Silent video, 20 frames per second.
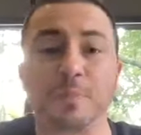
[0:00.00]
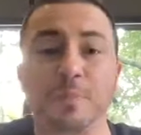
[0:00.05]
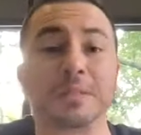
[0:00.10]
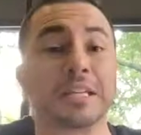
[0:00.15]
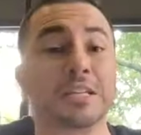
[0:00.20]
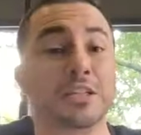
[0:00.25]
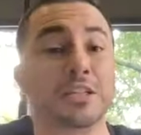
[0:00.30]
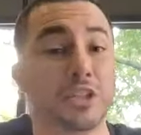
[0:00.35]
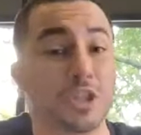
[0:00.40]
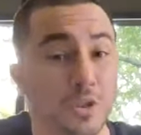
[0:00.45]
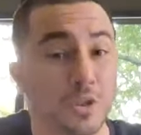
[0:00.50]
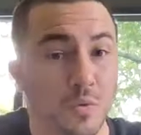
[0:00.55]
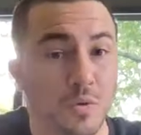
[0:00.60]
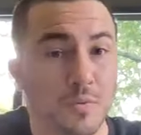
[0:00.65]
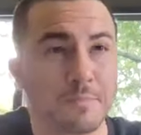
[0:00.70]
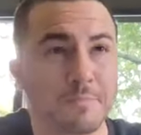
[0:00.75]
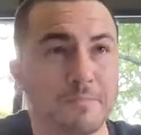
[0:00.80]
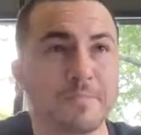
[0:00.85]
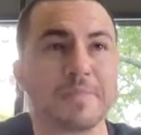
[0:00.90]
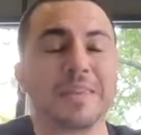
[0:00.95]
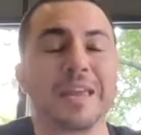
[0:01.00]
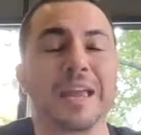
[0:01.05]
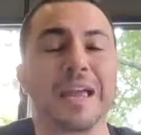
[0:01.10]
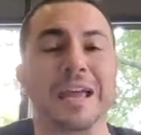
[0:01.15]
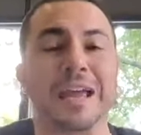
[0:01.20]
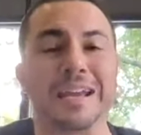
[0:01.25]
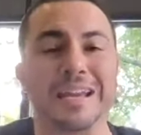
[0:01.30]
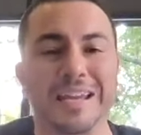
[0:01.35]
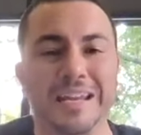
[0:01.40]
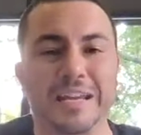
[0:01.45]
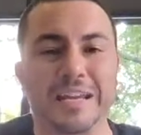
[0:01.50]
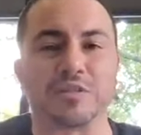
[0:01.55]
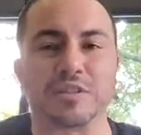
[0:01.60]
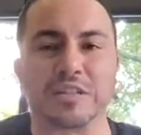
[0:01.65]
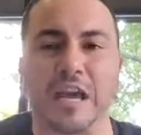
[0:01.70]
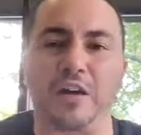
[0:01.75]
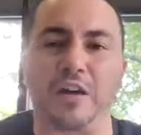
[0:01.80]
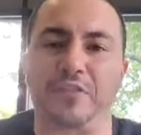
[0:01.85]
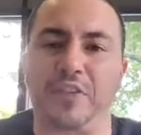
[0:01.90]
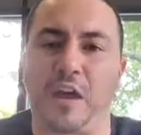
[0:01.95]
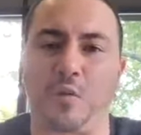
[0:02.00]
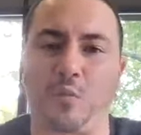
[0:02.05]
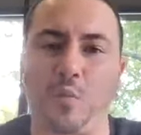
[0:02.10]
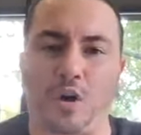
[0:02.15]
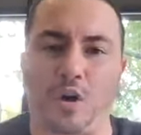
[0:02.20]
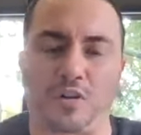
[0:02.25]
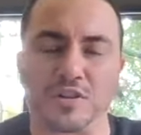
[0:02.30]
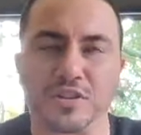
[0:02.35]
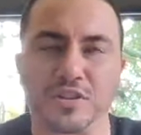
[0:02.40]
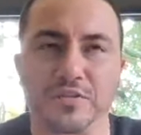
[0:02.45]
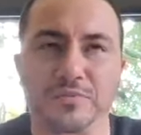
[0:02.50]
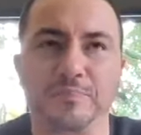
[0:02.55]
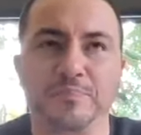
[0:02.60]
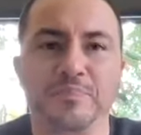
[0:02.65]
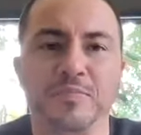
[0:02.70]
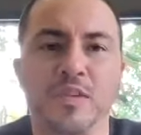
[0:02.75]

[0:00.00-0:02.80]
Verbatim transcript: but they do. And here's how that works.